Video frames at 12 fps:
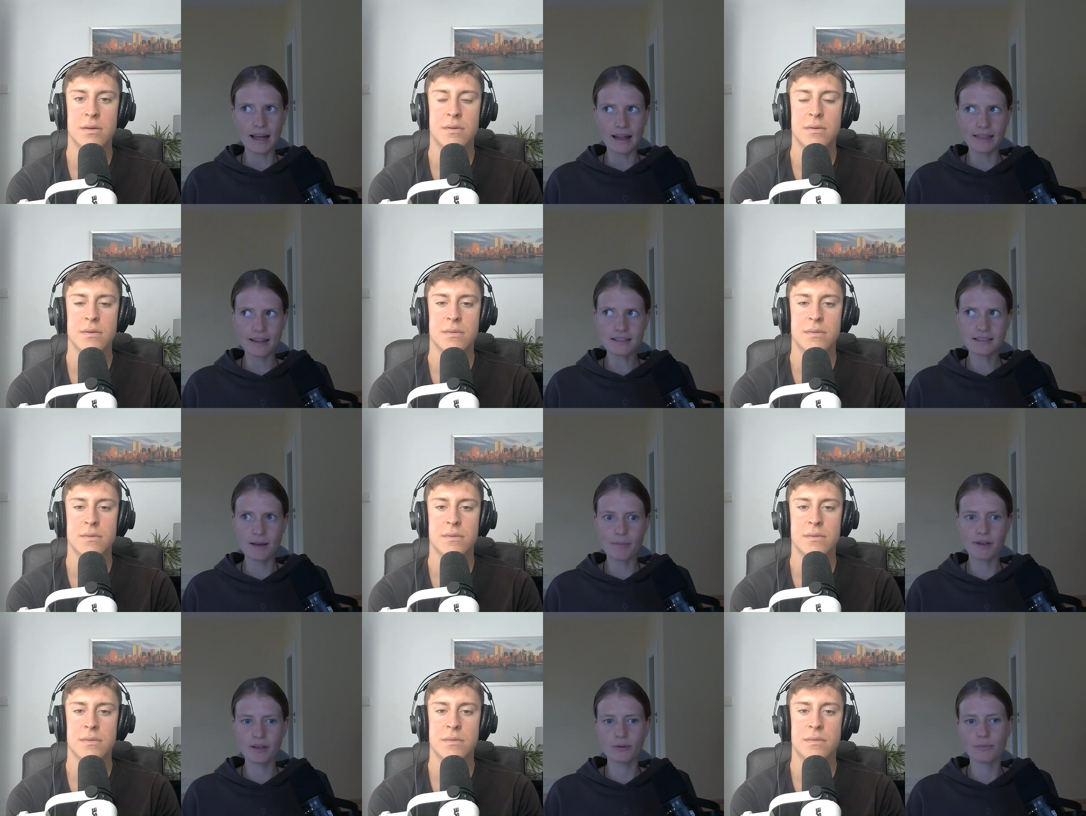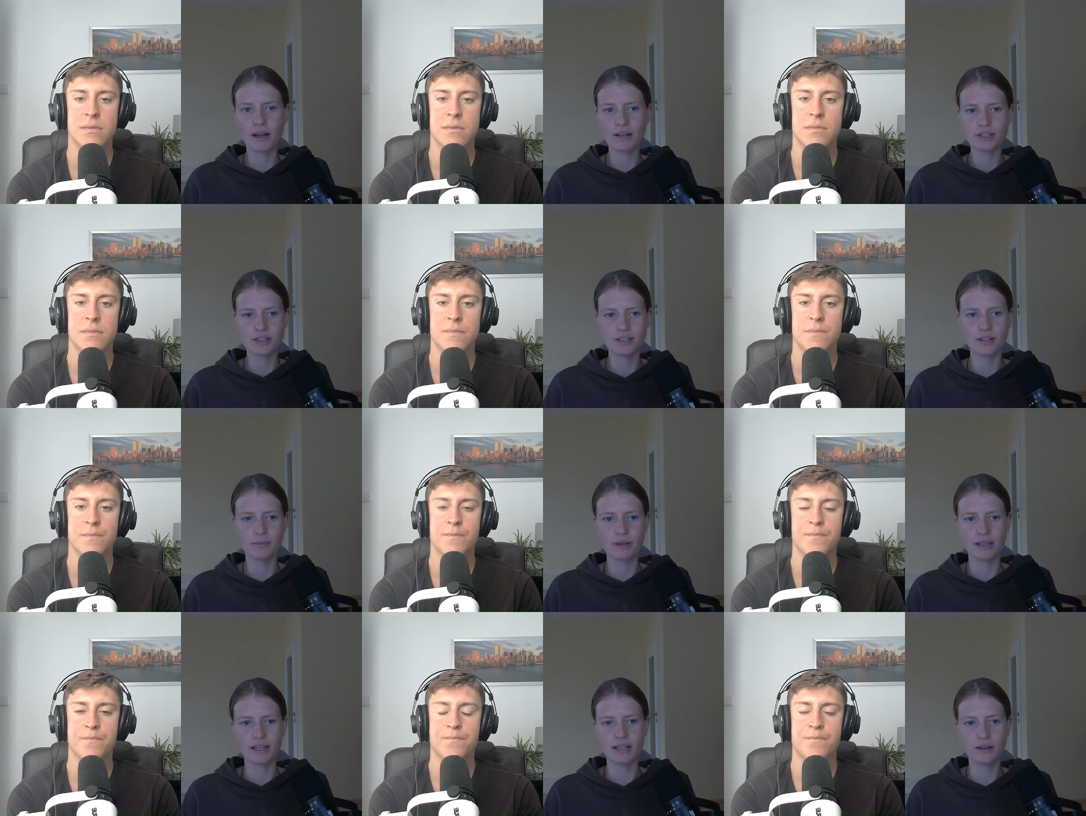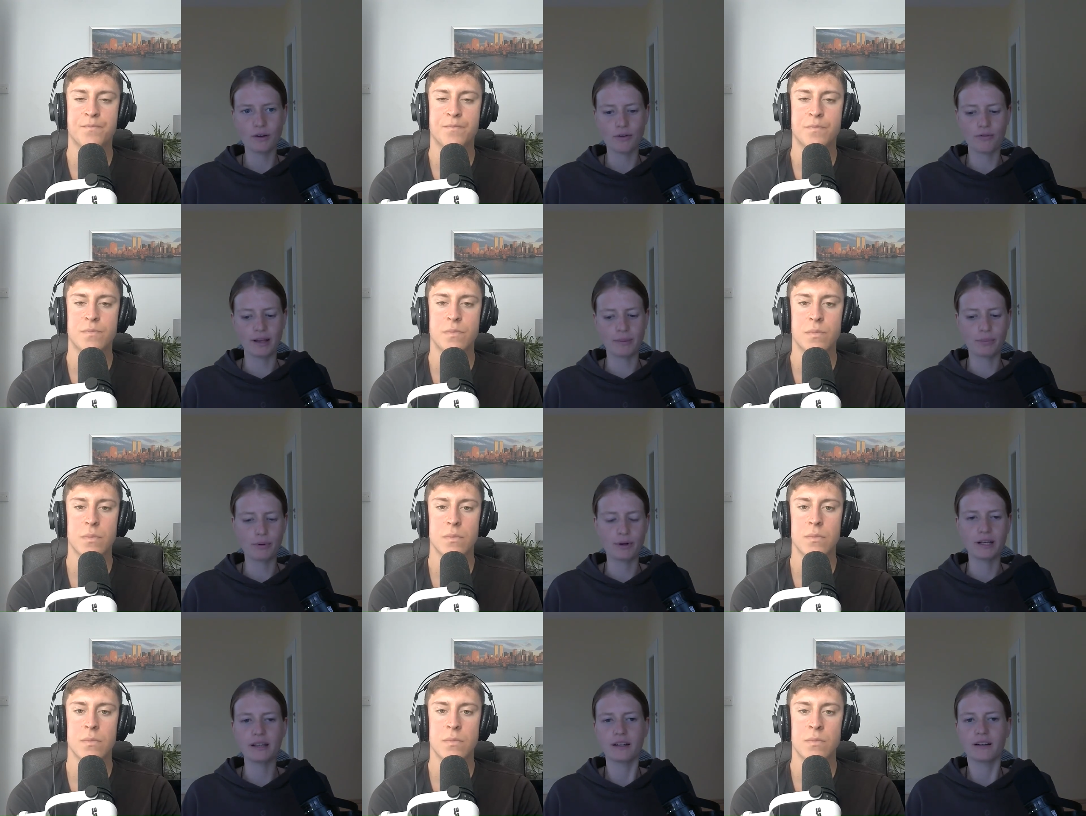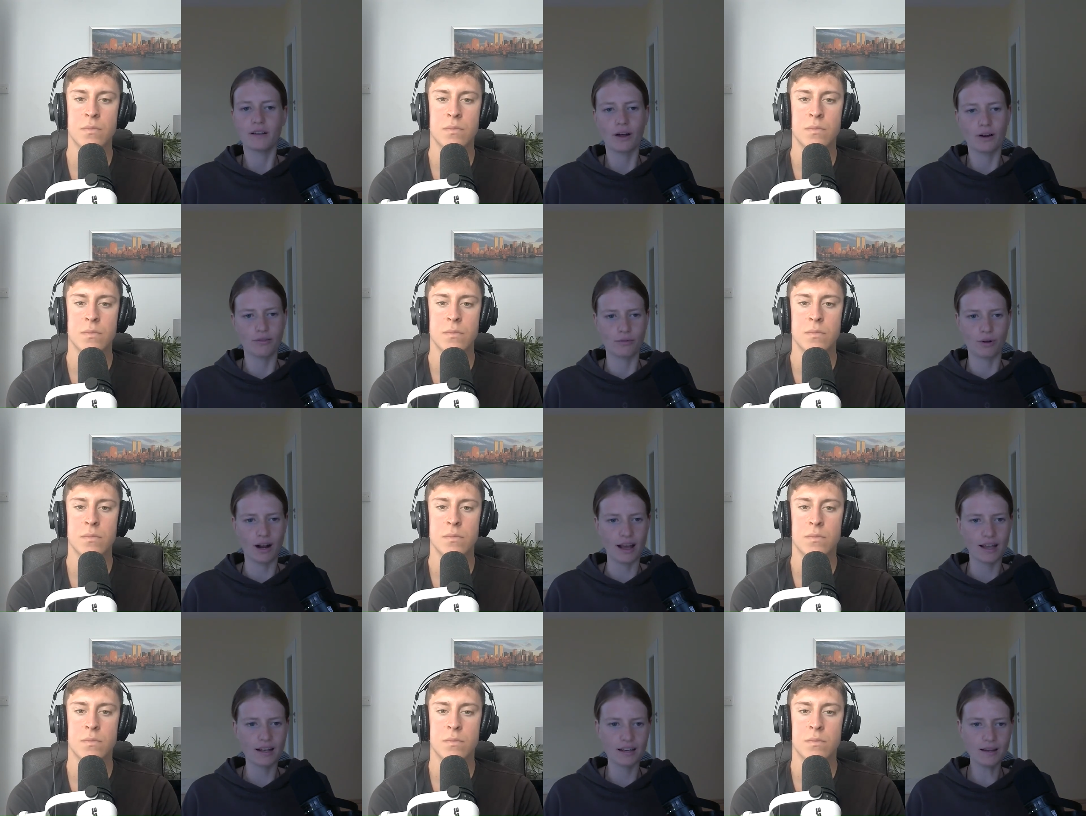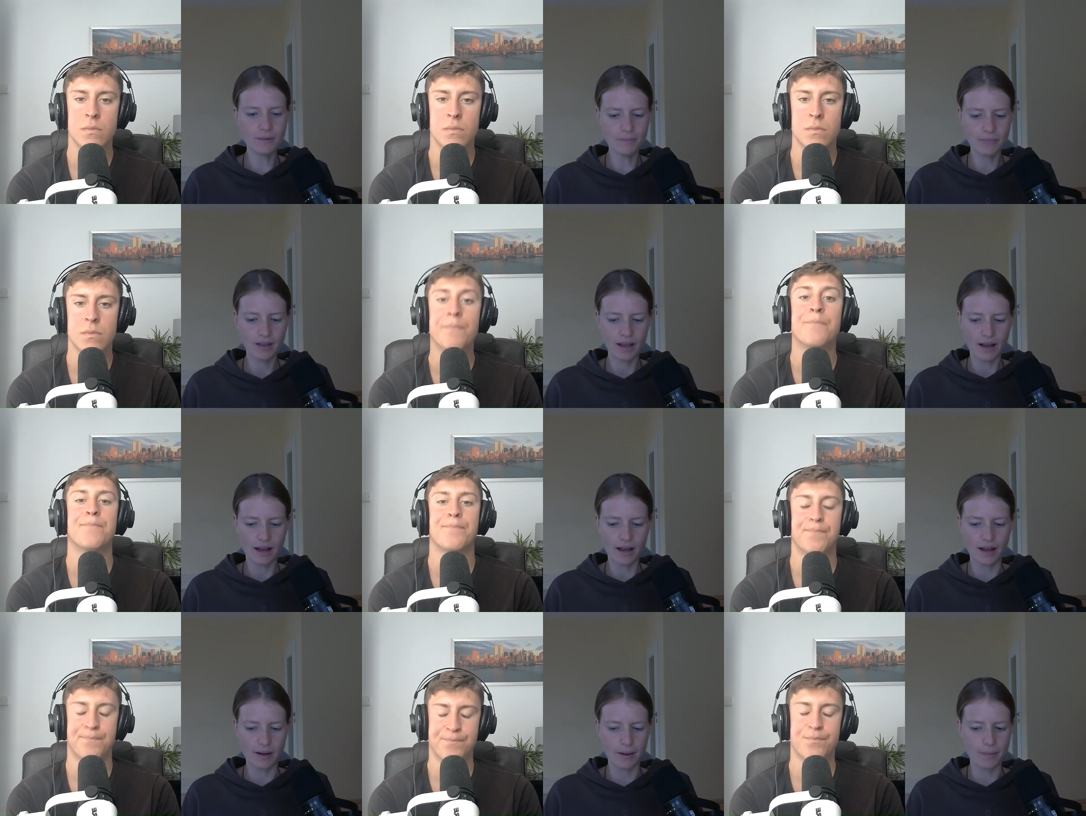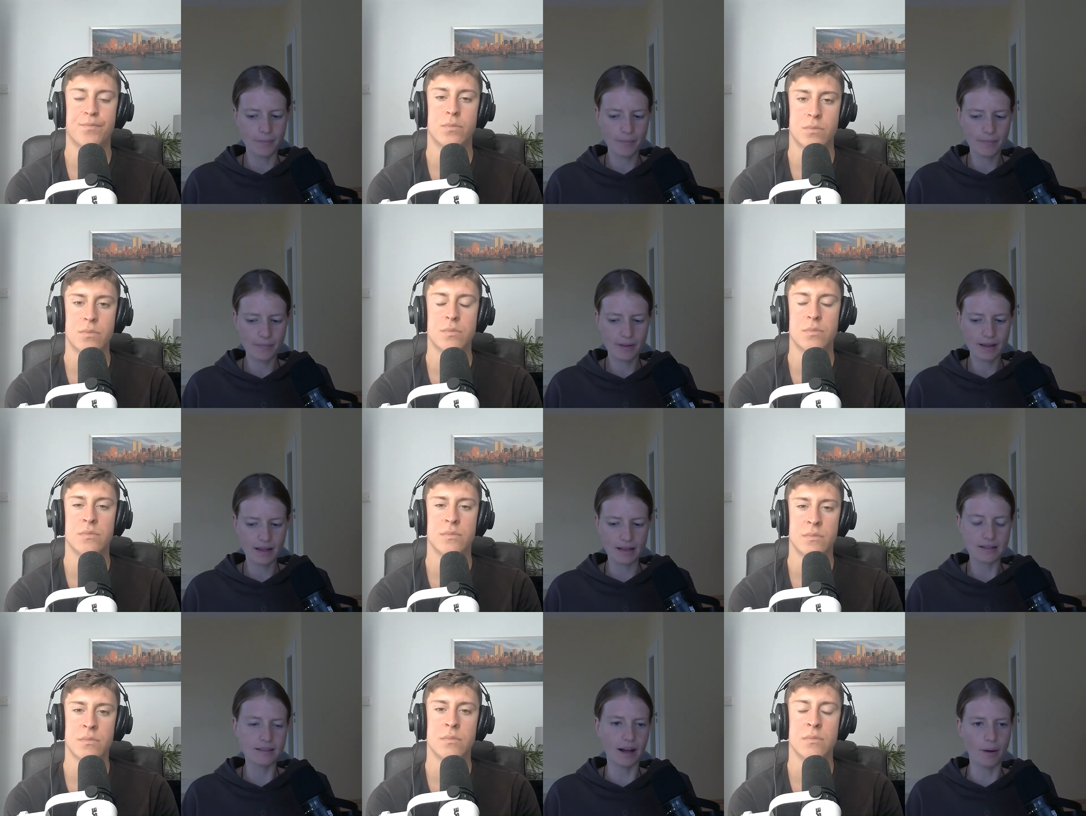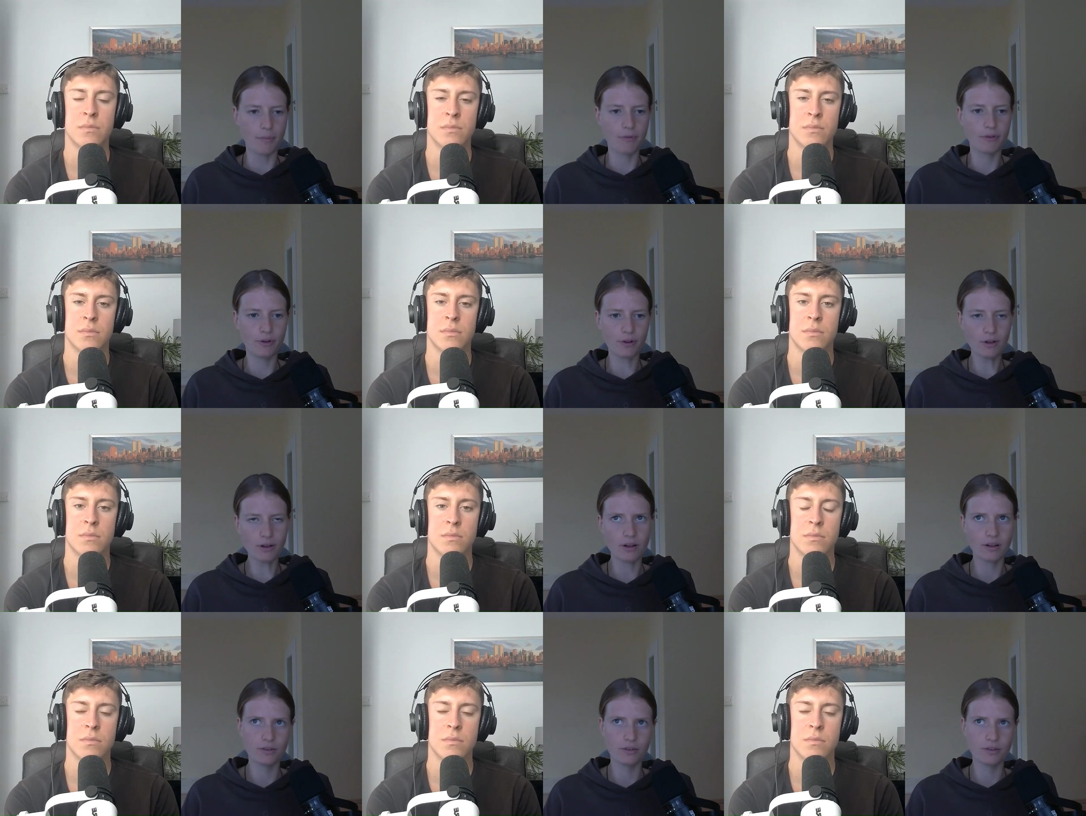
Speaker 1: I think something you mentioned in the beginning of like putting in a lot of variety um, is helpful.